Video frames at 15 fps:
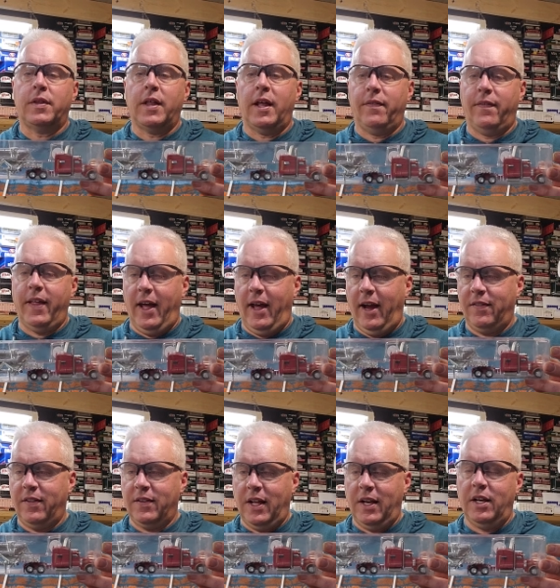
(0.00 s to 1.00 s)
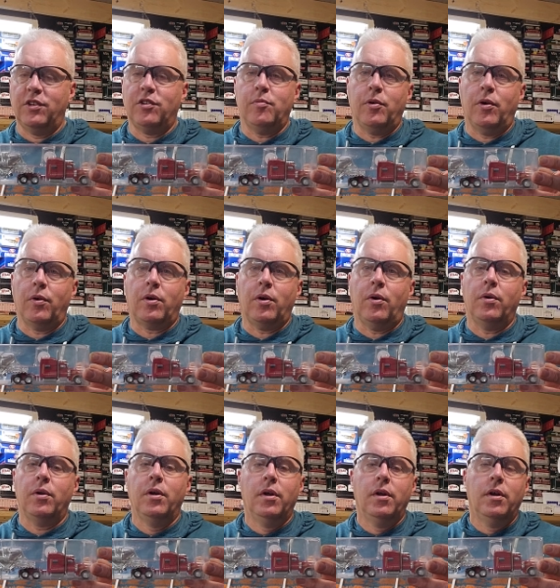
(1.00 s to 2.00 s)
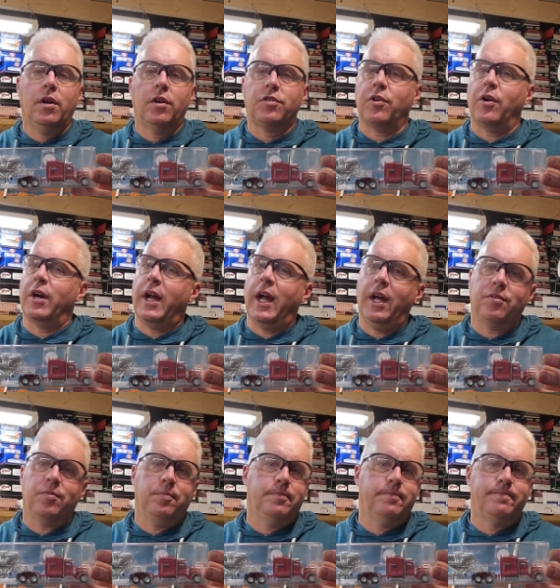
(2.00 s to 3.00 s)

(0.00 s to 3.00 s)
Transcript: That, that I think that needs some dull coat. Sorry guys.